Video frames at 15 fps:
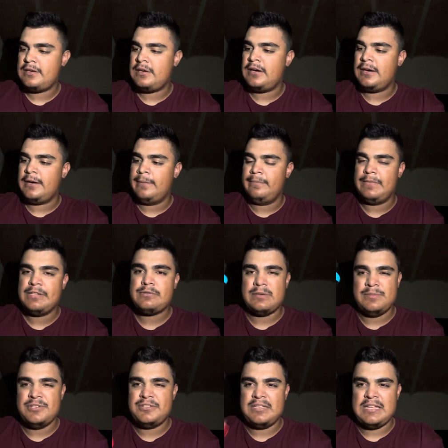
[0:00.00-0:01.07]
That's what
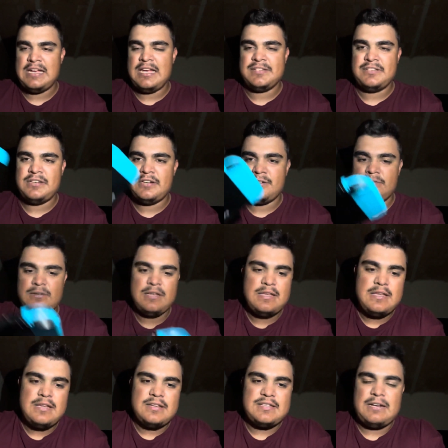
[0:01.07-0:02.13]
I'm using it as,
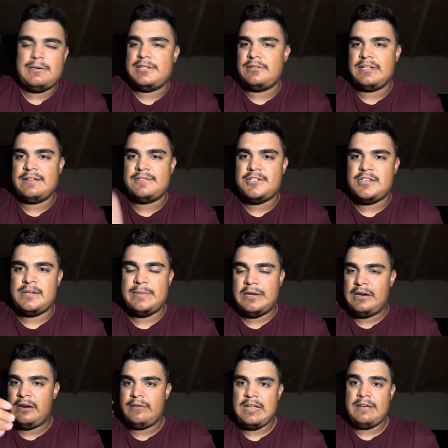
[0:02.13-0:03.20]
because I really don't give a shit about
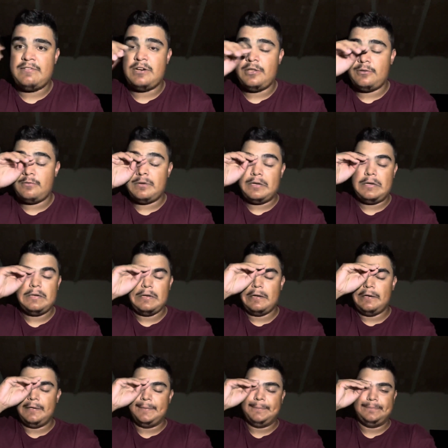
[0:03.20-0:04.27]
it. I already have another one
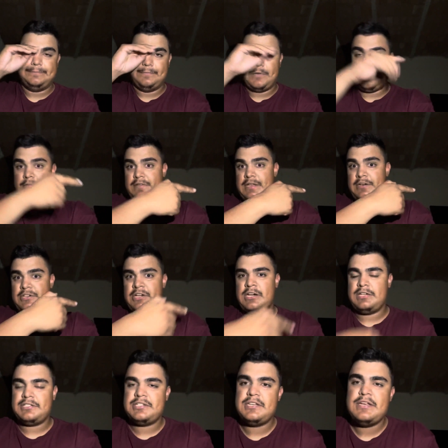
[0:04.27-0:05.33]
over there
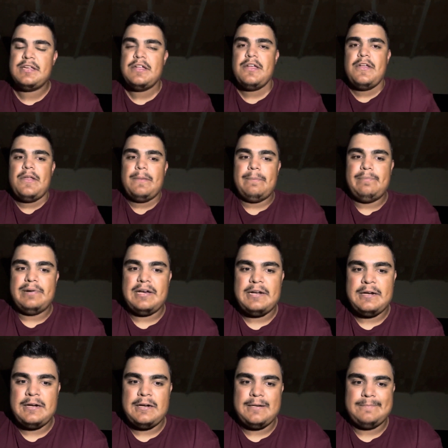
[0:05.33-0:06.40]
docked. But
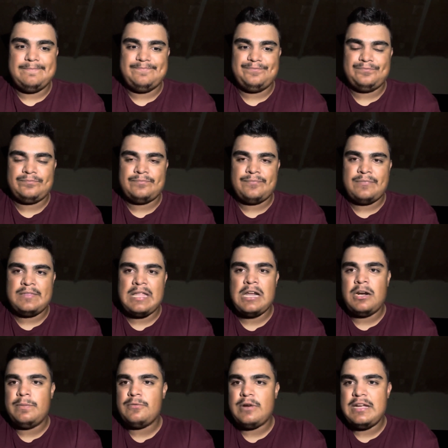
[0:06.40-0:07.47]
that
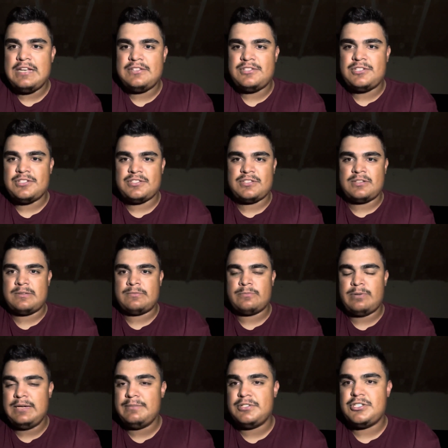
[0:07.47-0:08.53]
upgrade is just
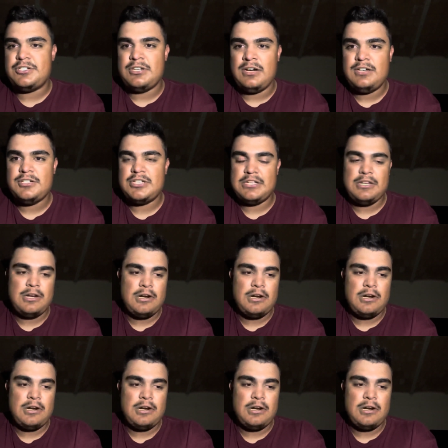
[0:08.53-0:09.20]
pretty much dog shit.